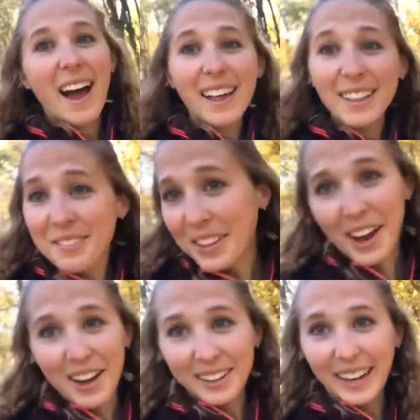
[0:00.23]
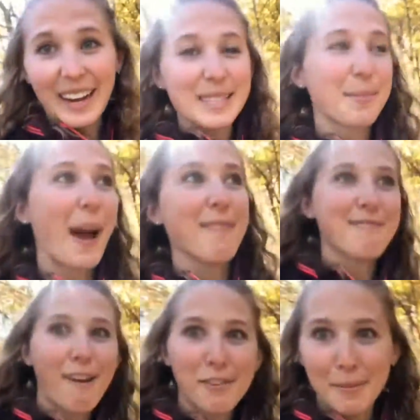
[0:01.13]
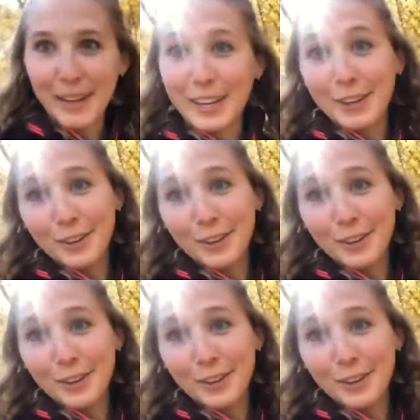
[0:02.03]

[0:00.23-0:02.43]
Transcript: I love the holidays, but I've never been a